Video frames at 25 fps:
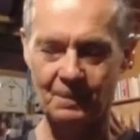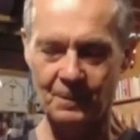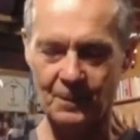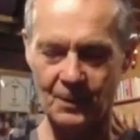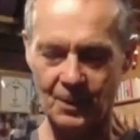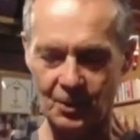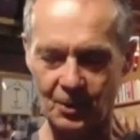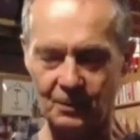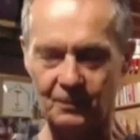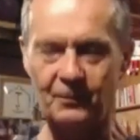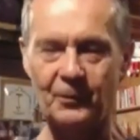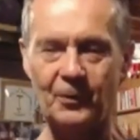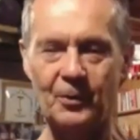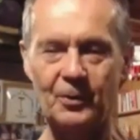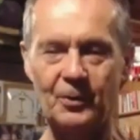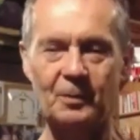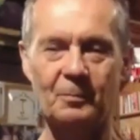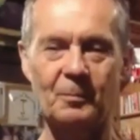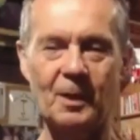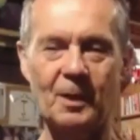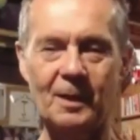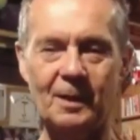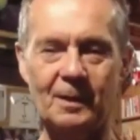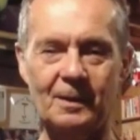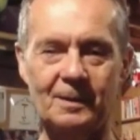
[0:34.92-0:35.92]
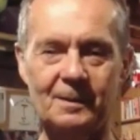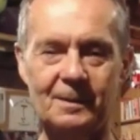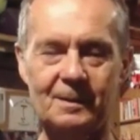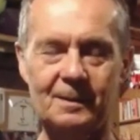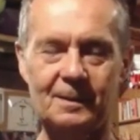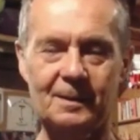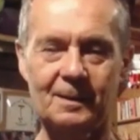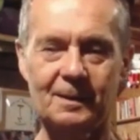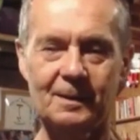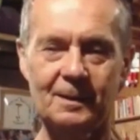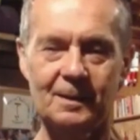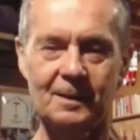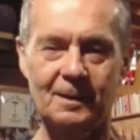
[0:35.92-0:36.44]
30 minutes,
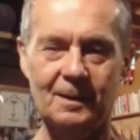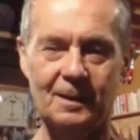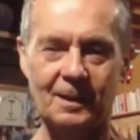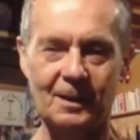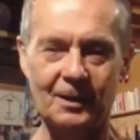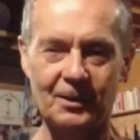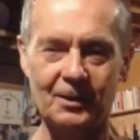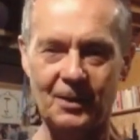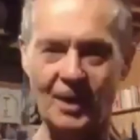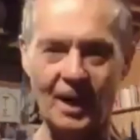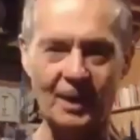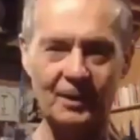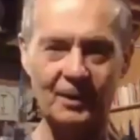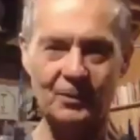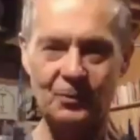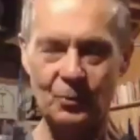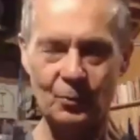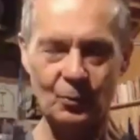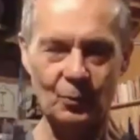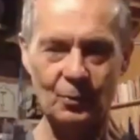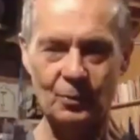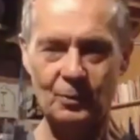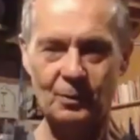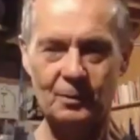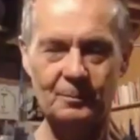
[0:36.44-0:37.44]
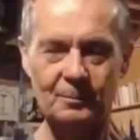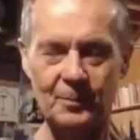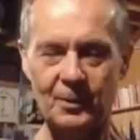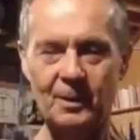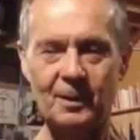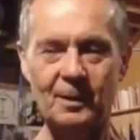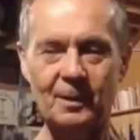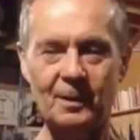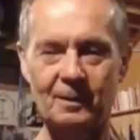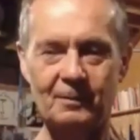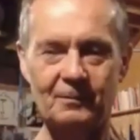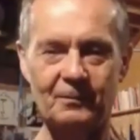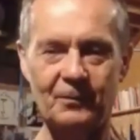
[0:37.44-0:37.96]
and that you will
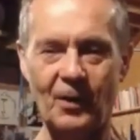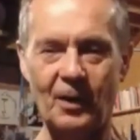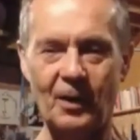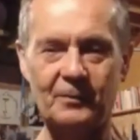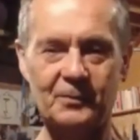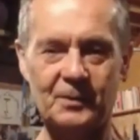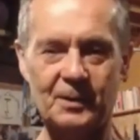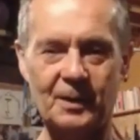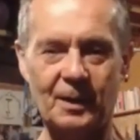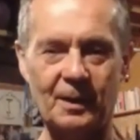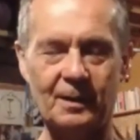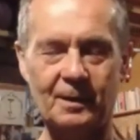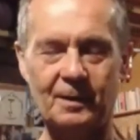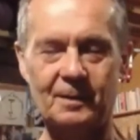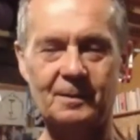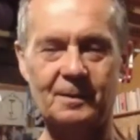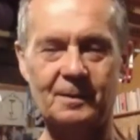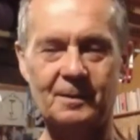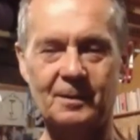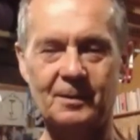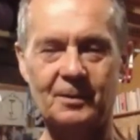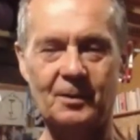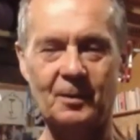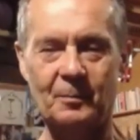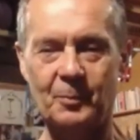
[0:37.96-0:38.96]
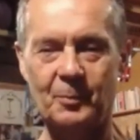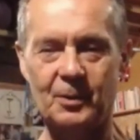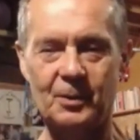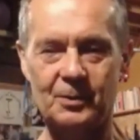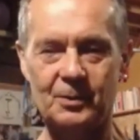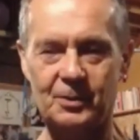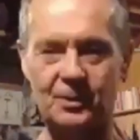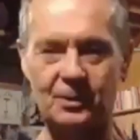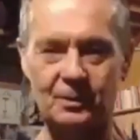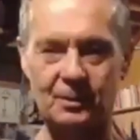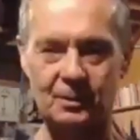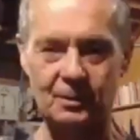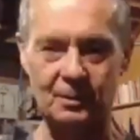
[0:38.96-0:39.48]
be in 5 seconds
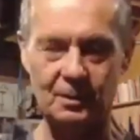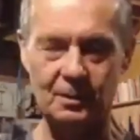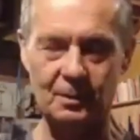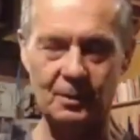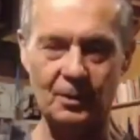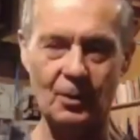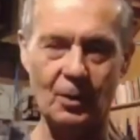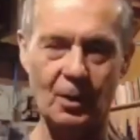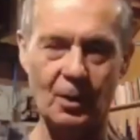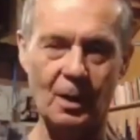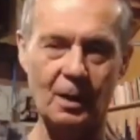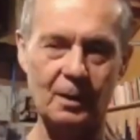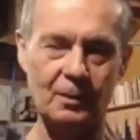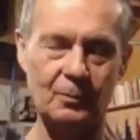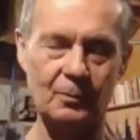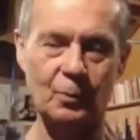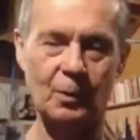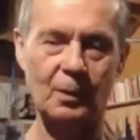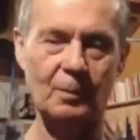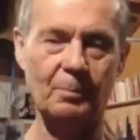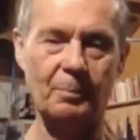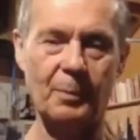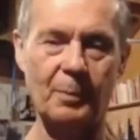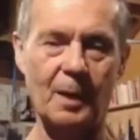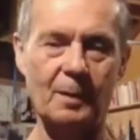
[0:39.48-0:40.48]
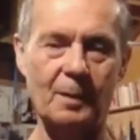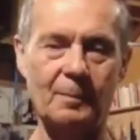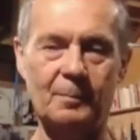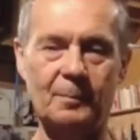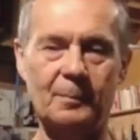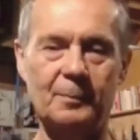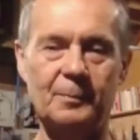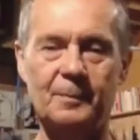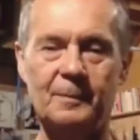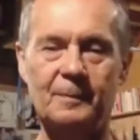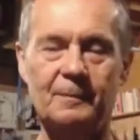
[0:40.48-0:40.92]
repetition, your heart will pump,